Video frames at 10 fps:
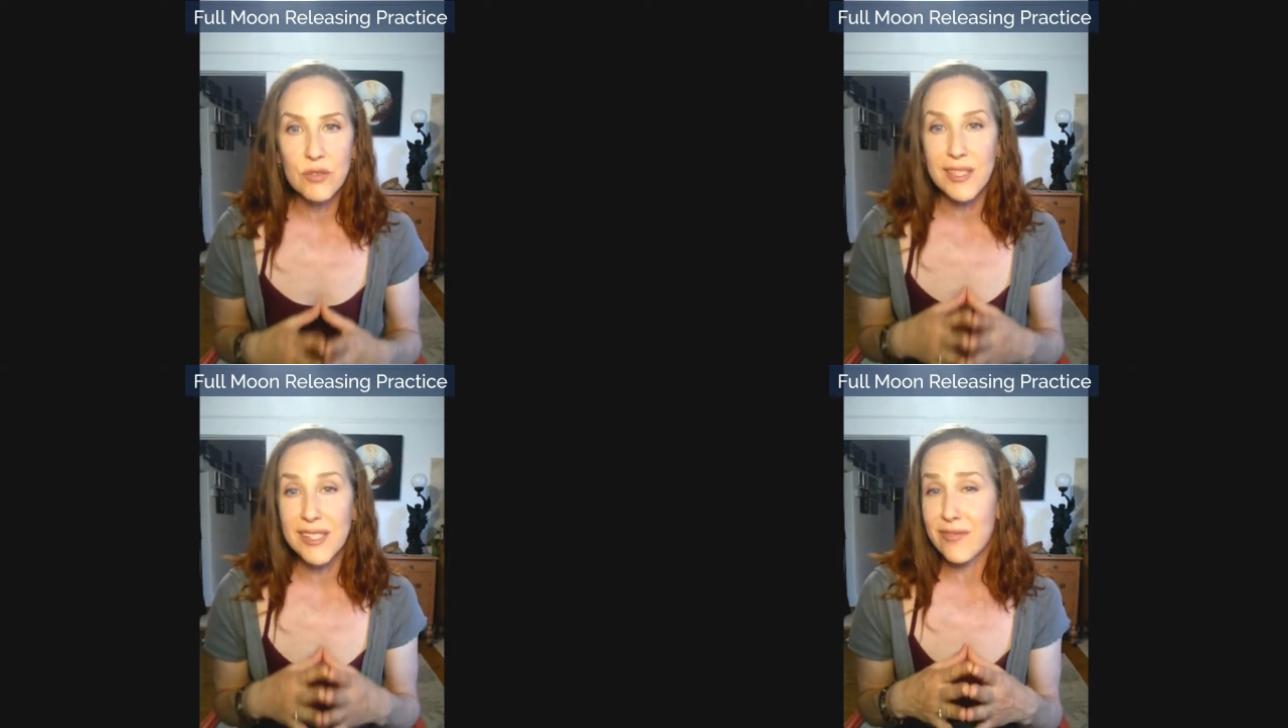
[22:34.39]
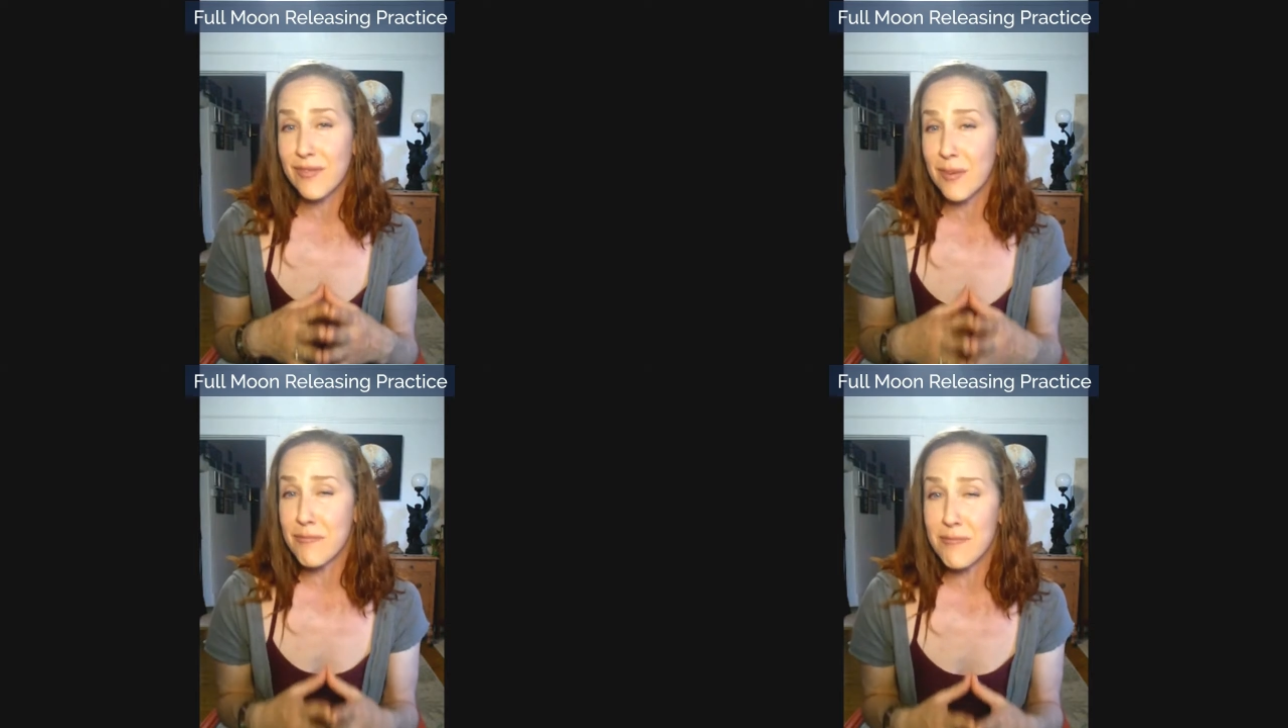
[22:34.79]
that's
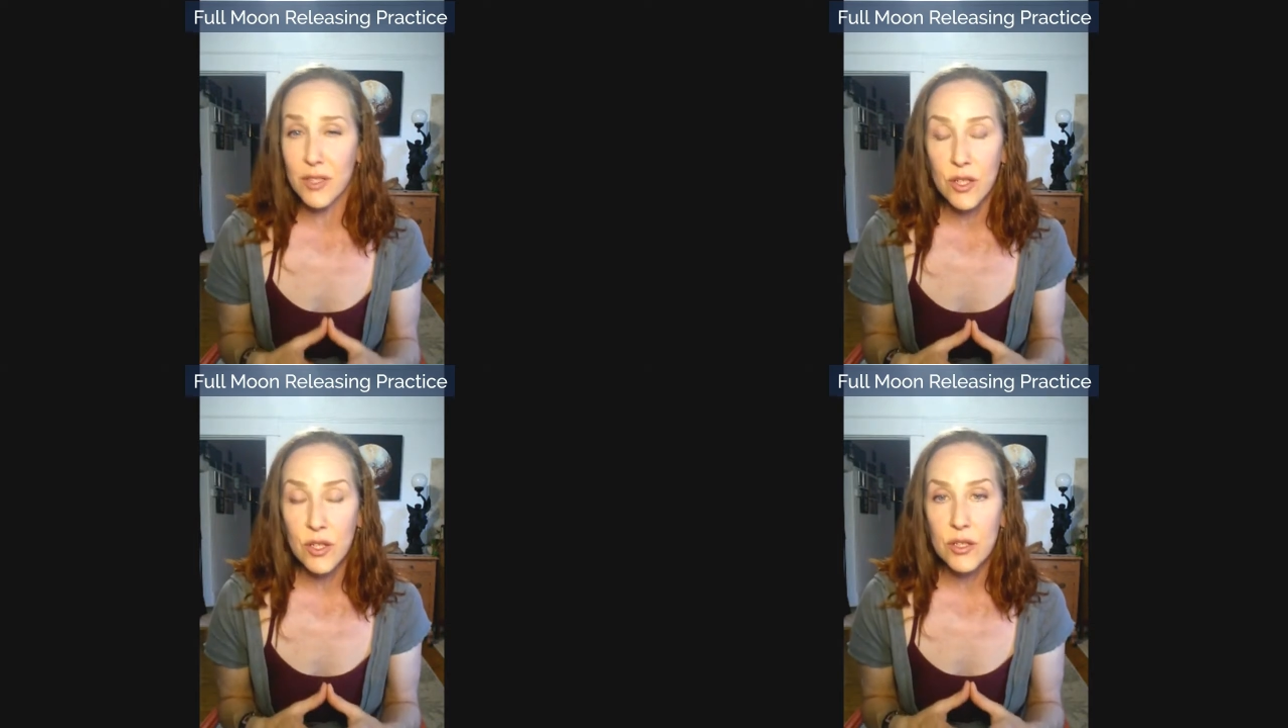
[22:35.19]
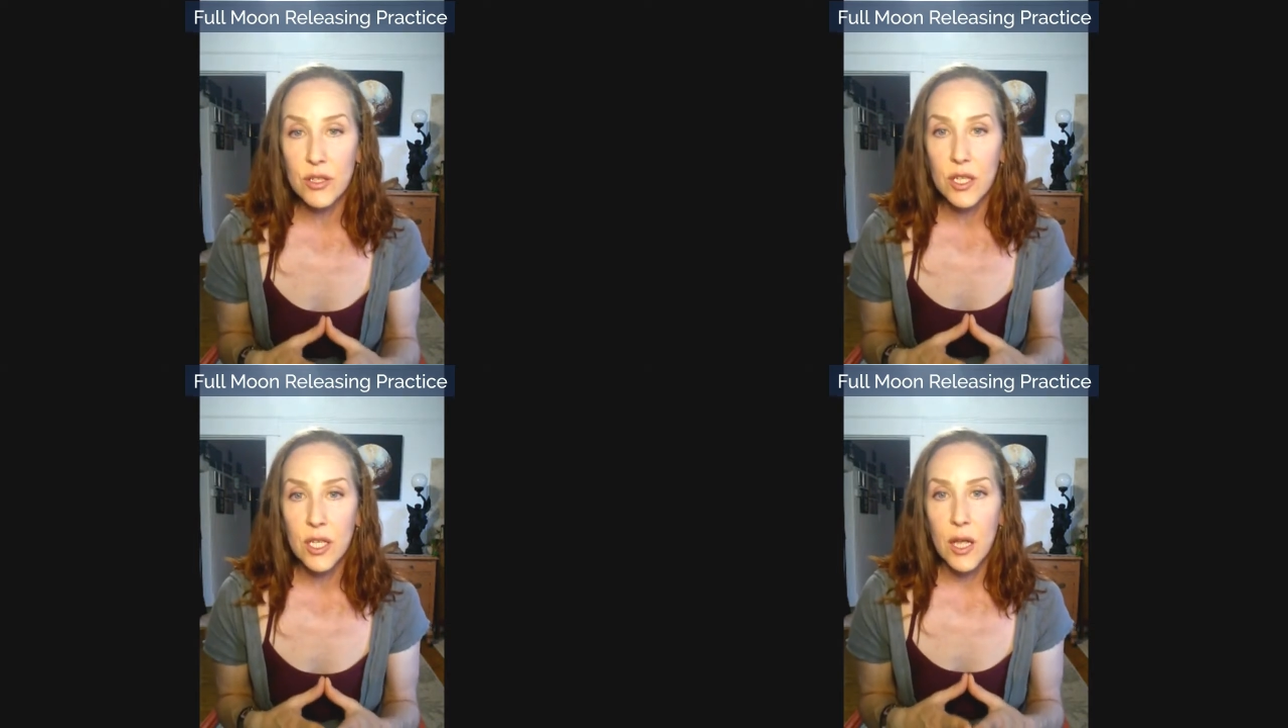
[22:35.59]
familiar,
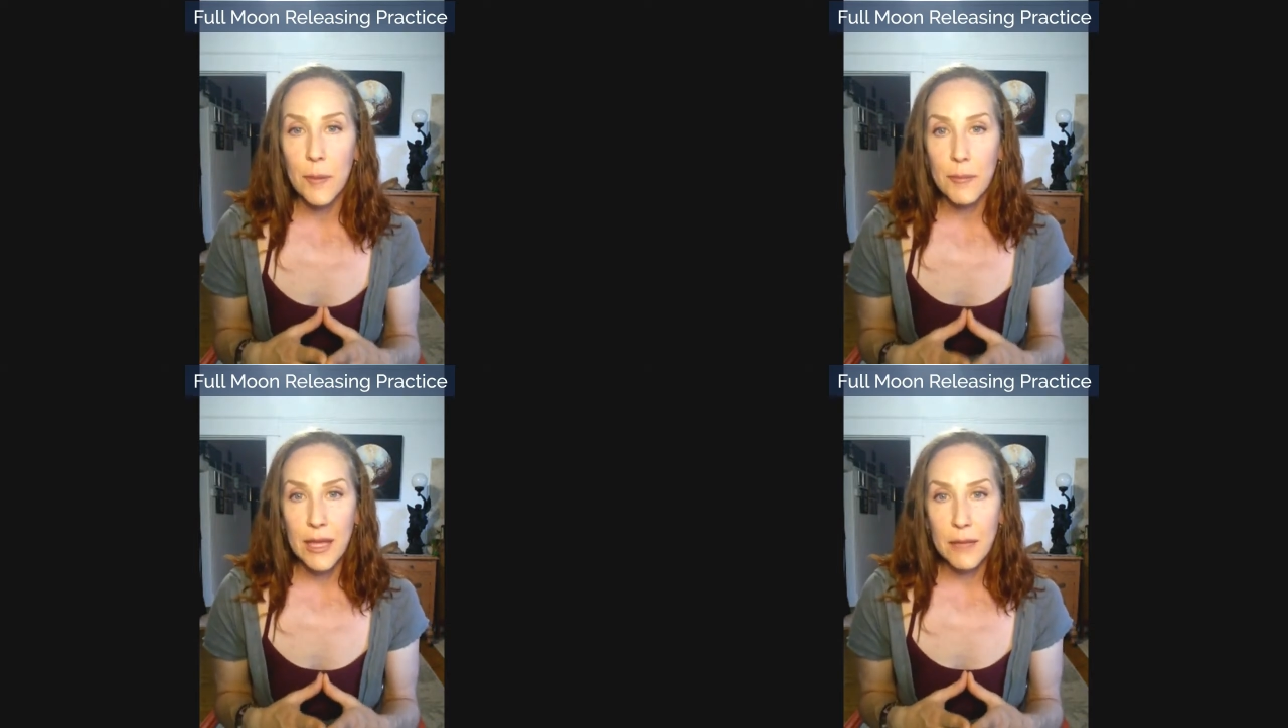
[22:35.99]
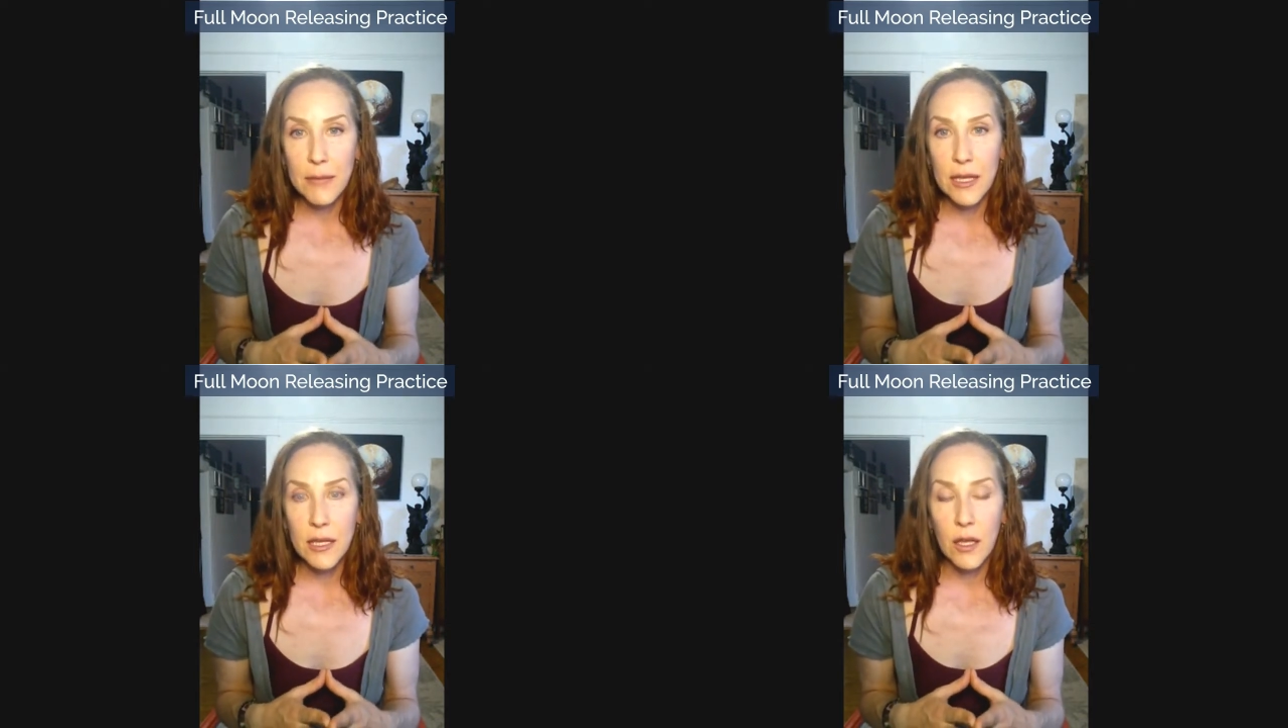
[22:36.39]

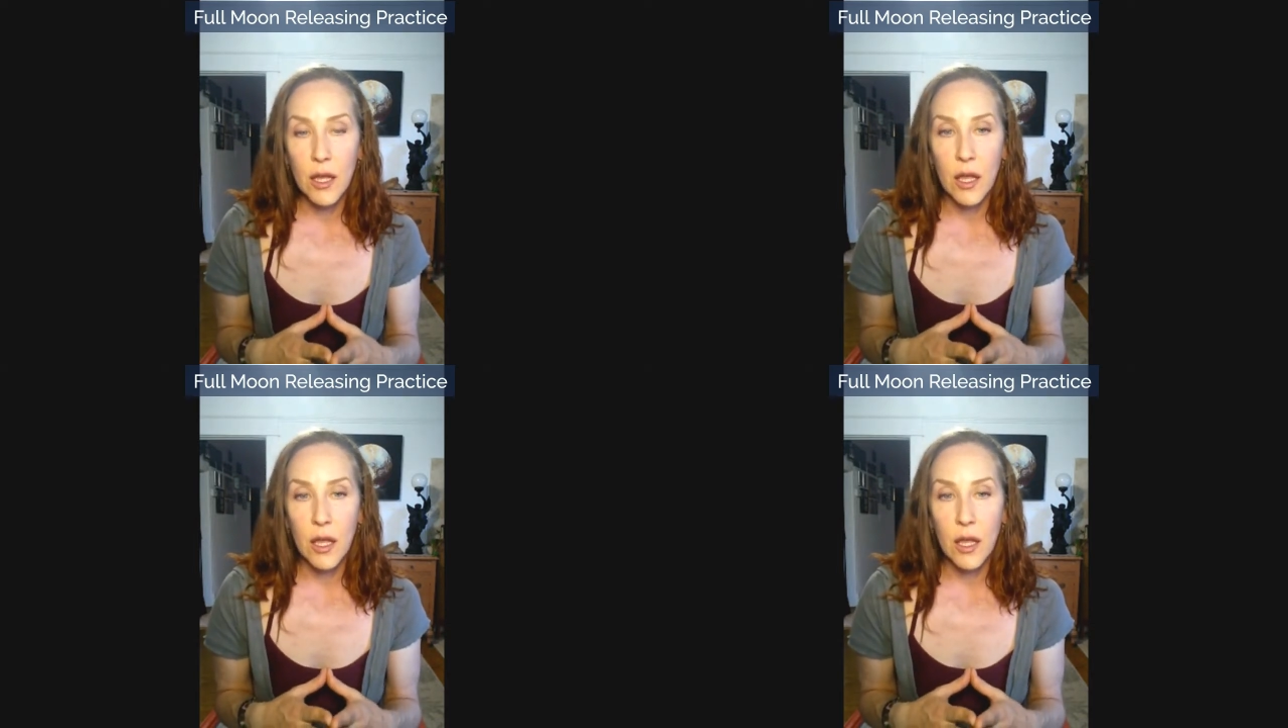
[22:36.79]
maybe,